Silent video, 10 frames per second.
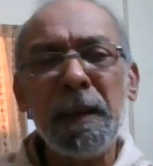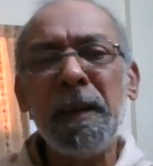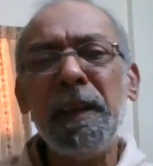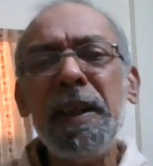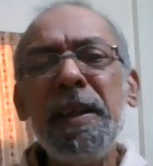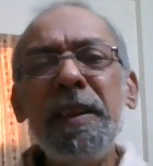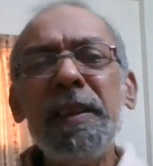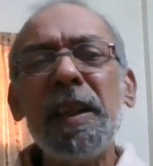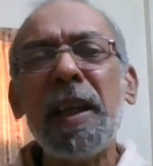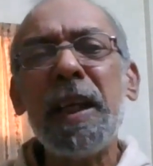
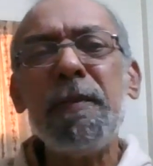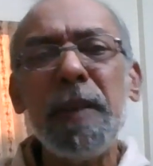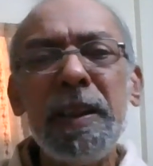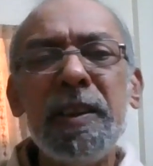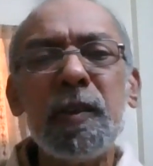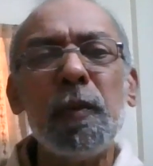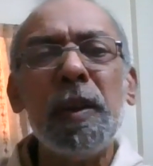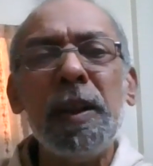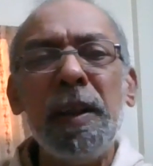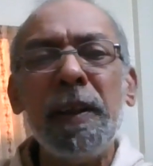leading the life in this
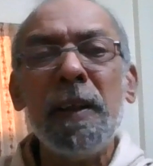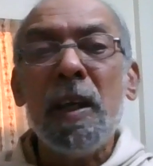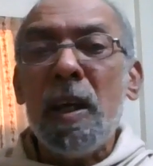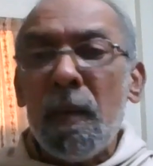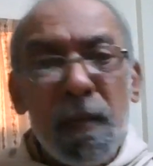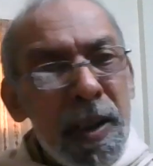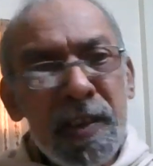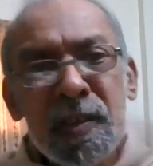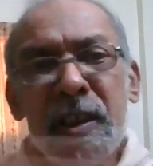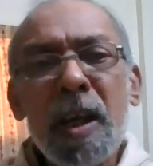world, we
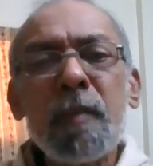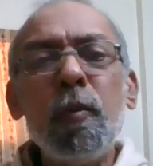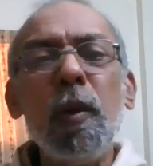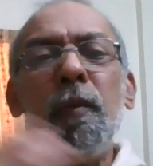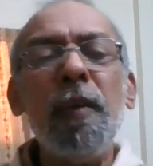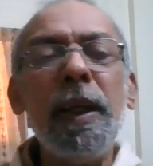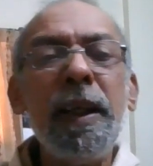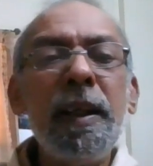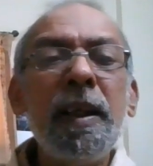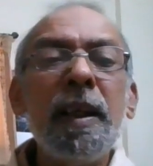start
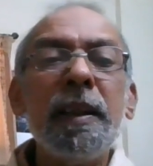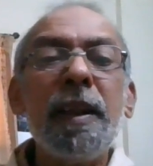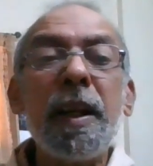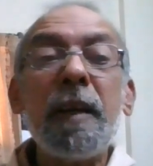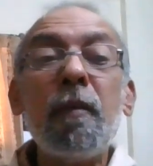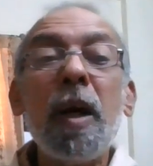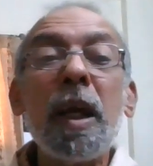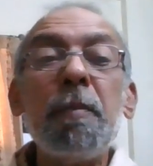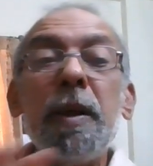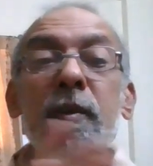fulfilling the
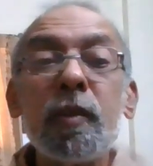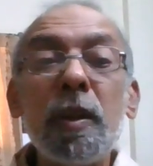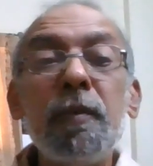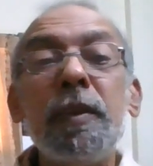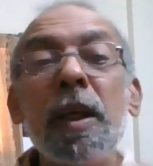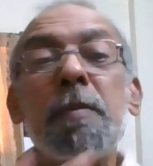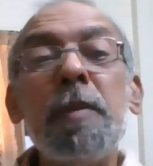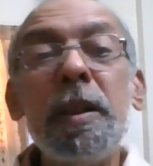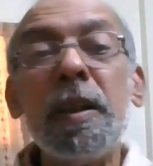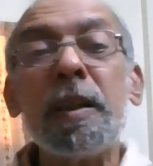requirements of
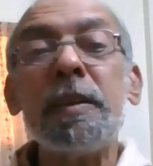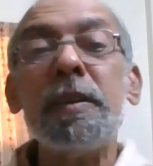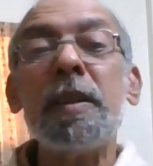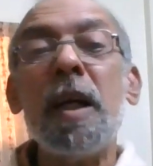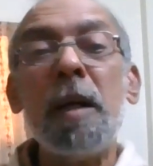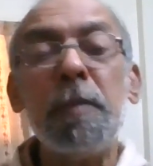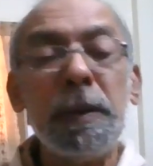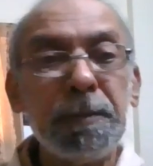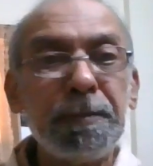dharma, artha, kama,